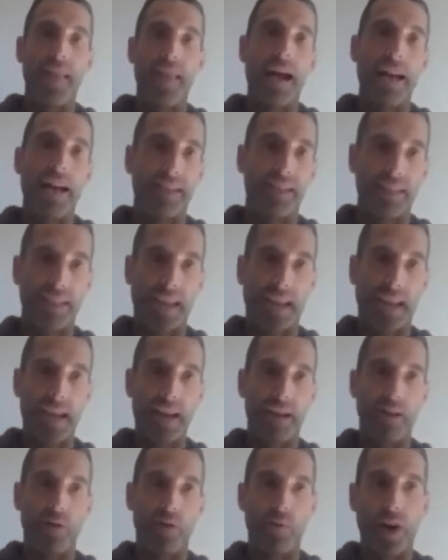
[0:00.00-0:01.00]
that
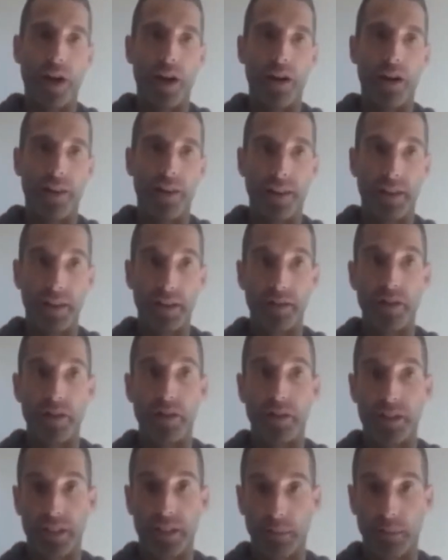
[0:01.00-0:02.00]
scale where things
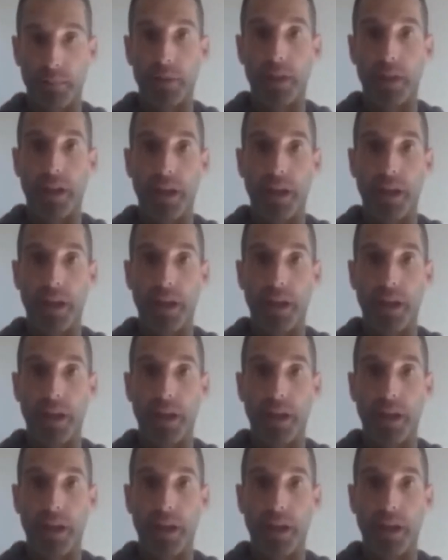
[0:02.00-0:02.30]
are simple